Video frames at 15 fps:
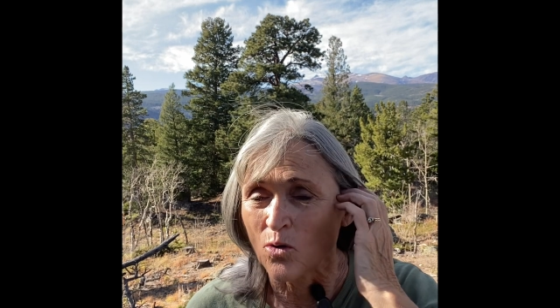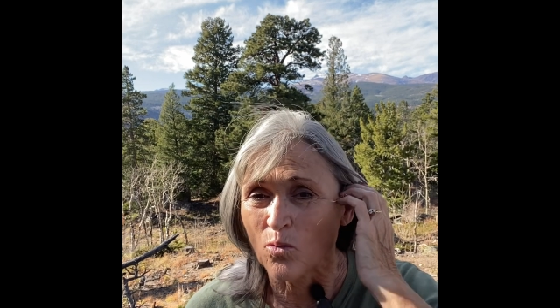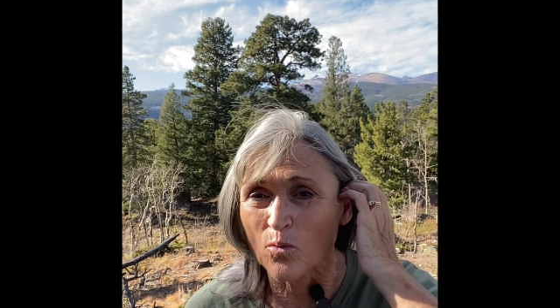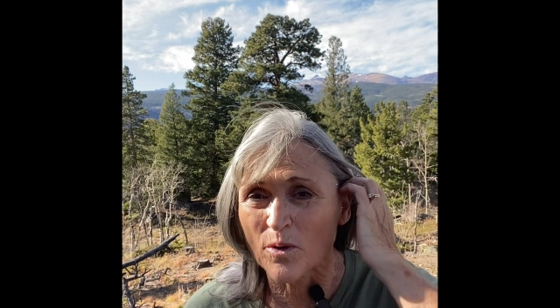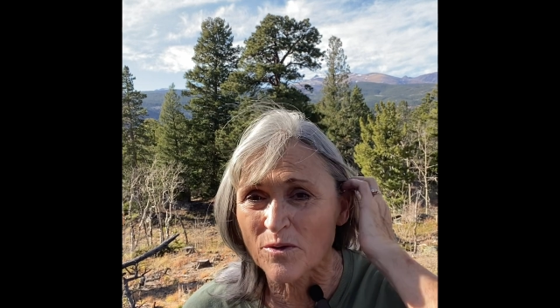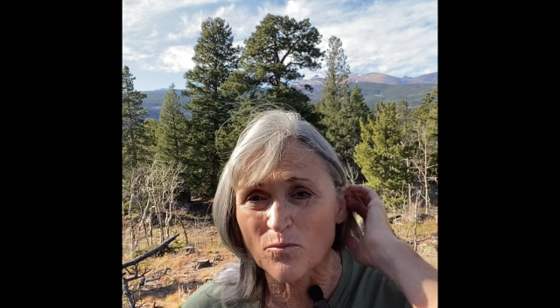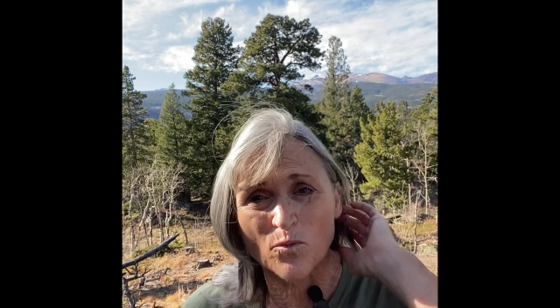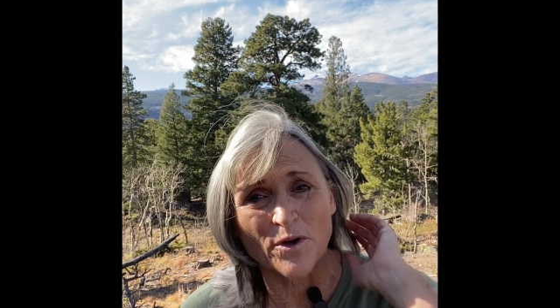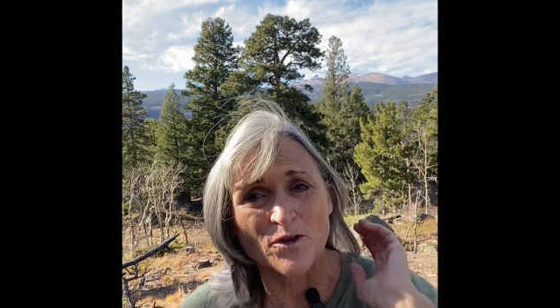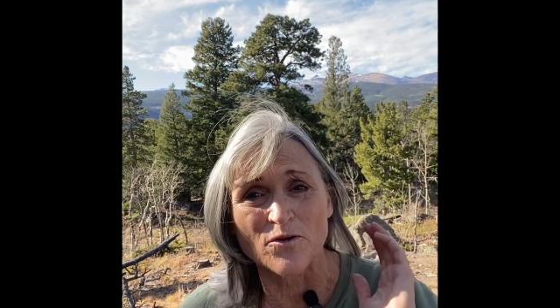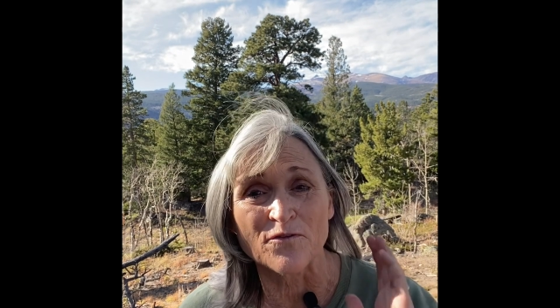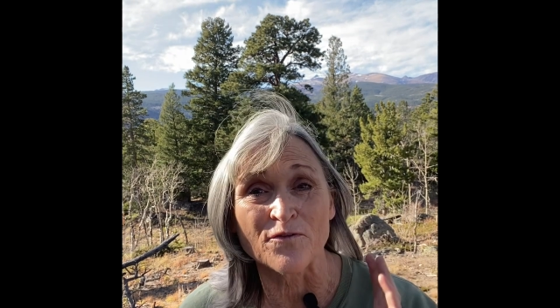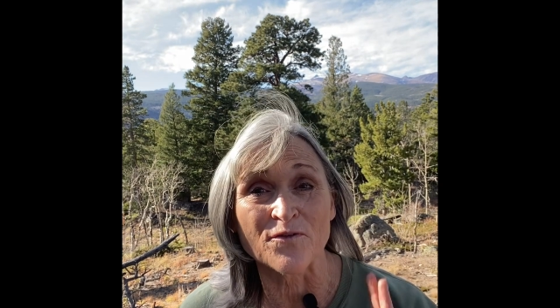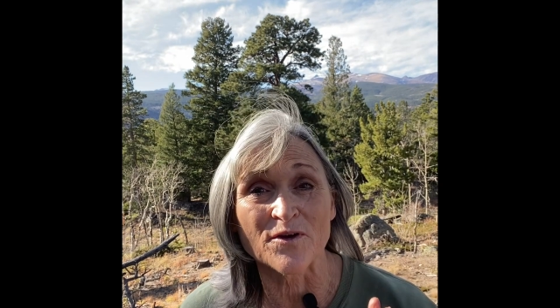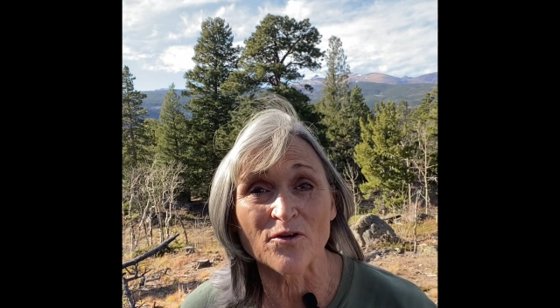when you
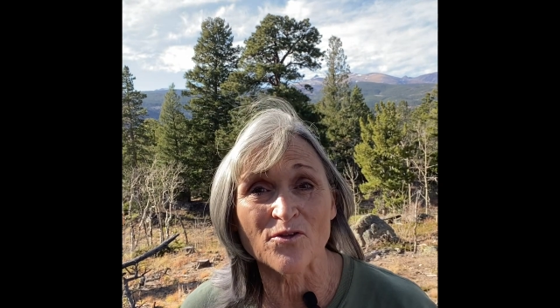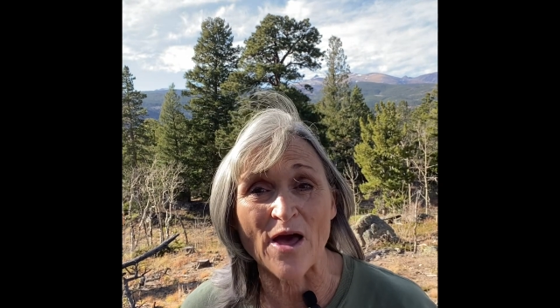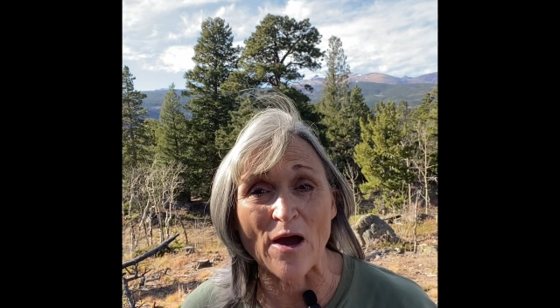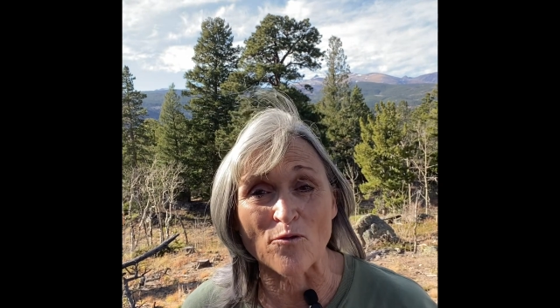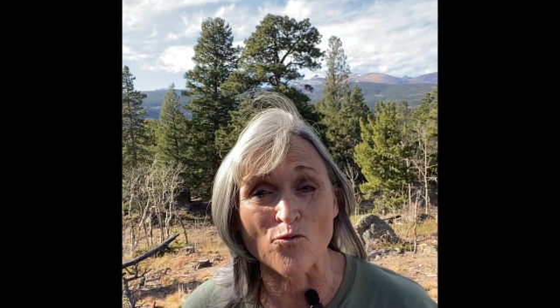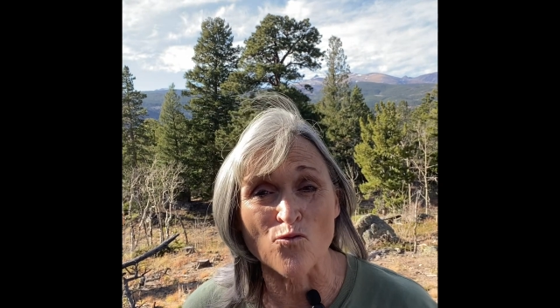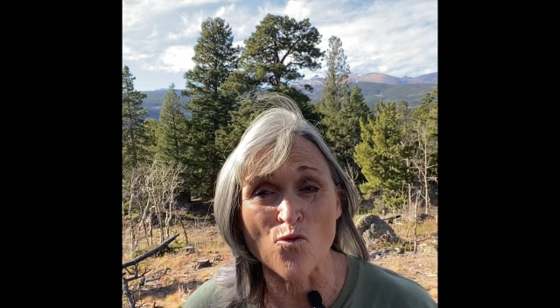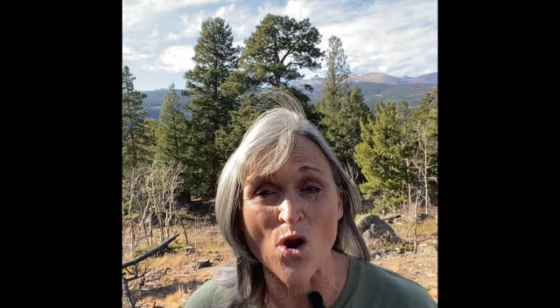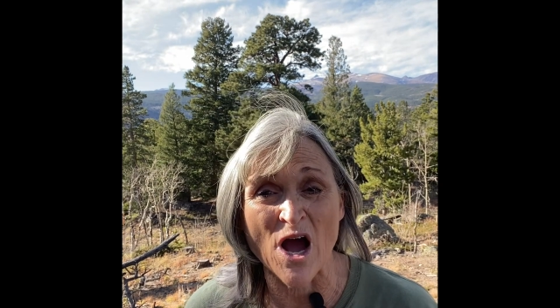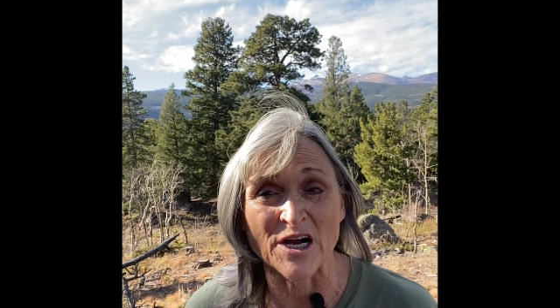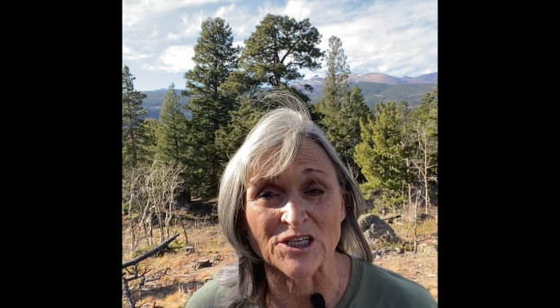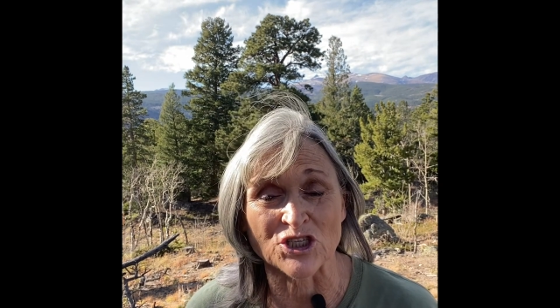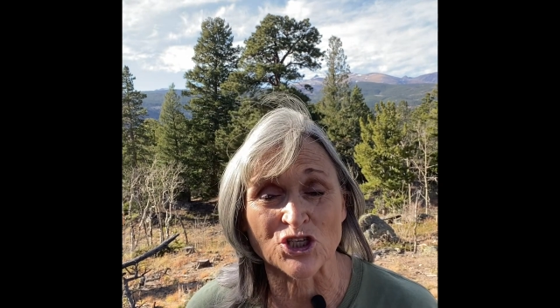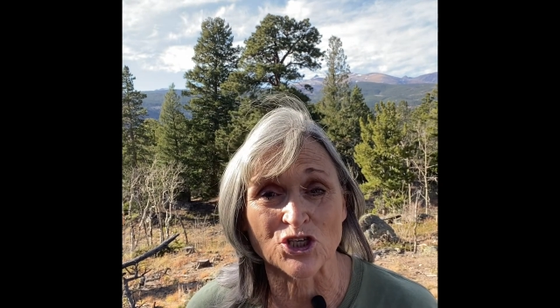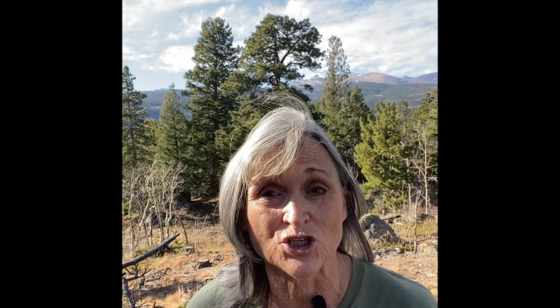feel that
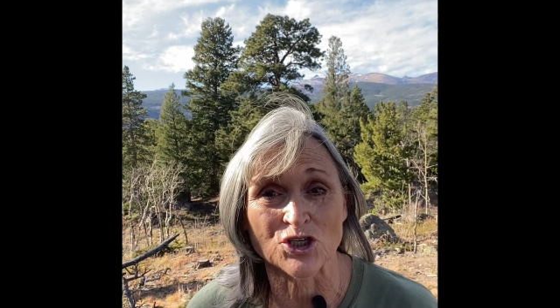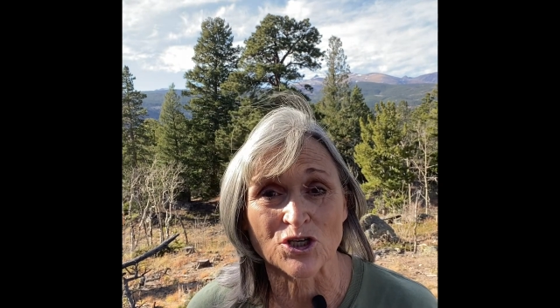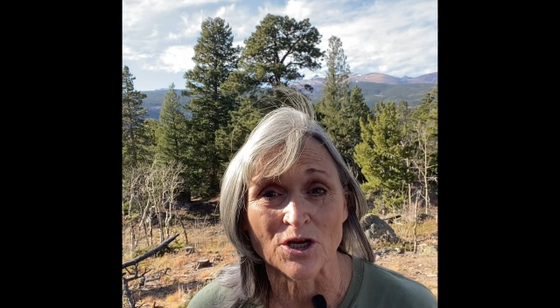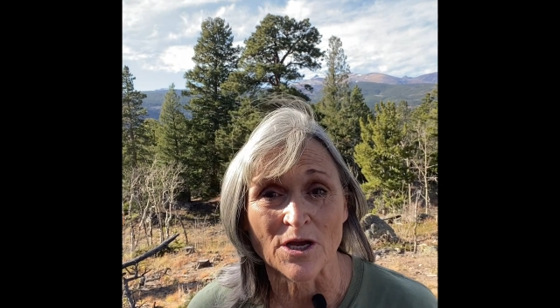rush,